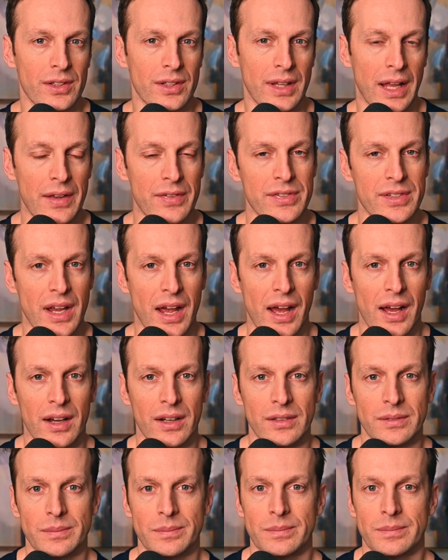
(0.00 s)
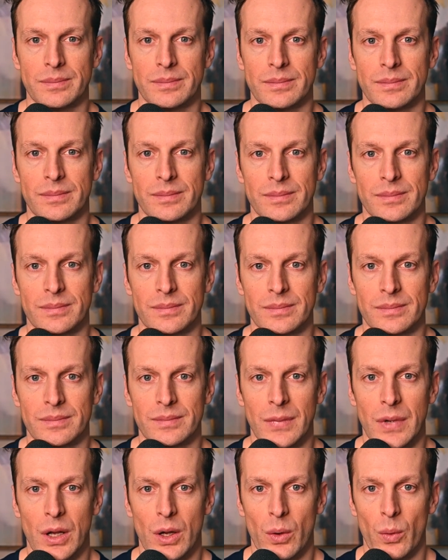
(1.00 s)
lifestyle,
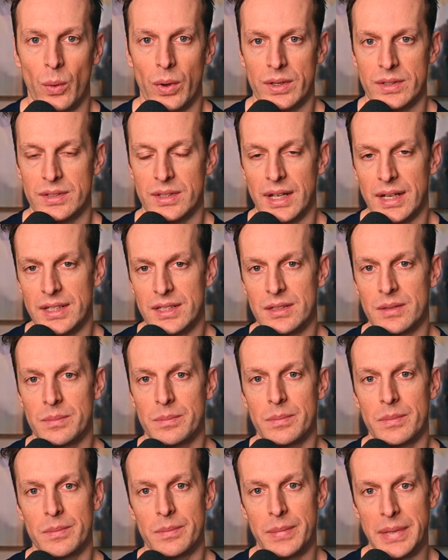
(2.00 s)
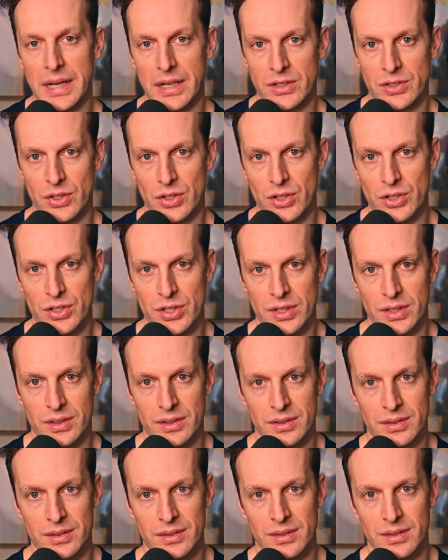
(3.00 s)
what it's like to be a
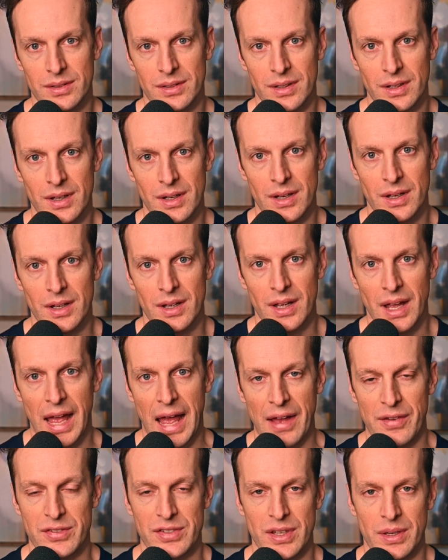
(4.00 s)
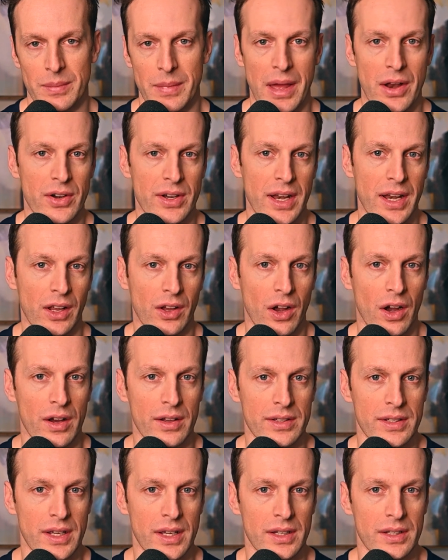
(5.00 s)
surgeon, have some entertaining
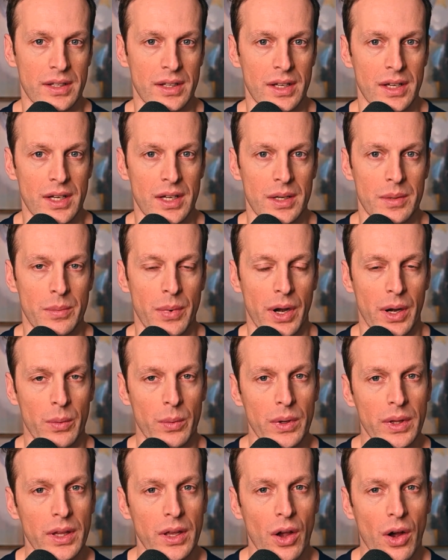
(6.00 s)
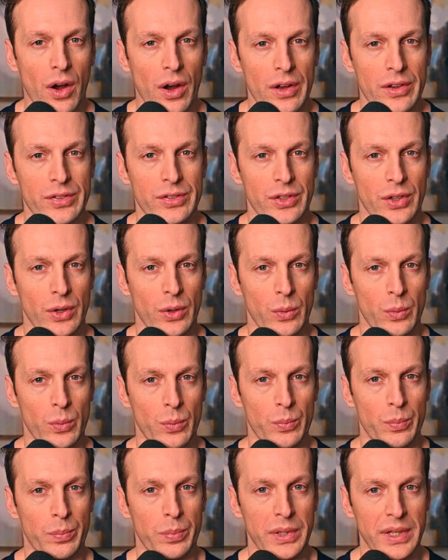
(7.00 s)
content. But I really also
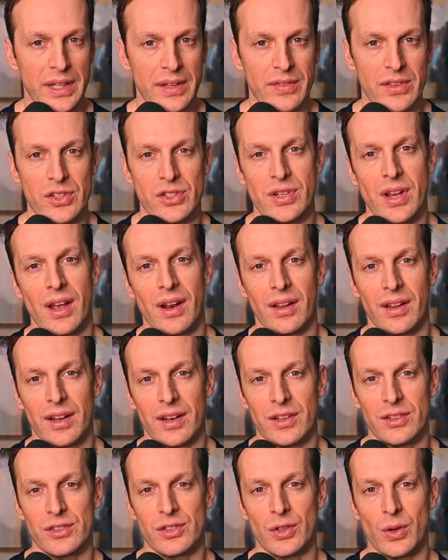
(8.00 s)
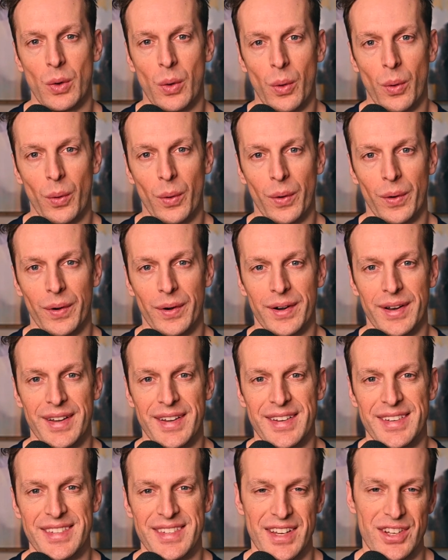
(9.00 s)
believe this channel at its core
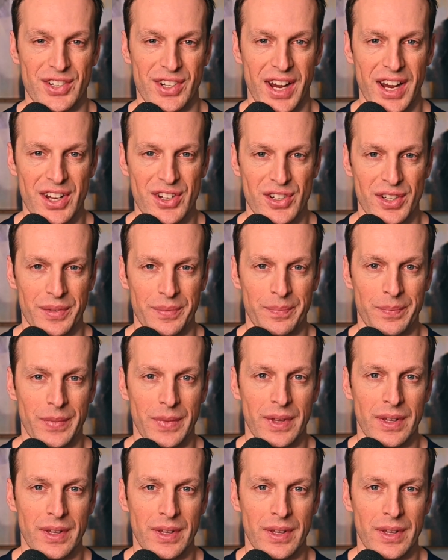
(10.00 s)
is education.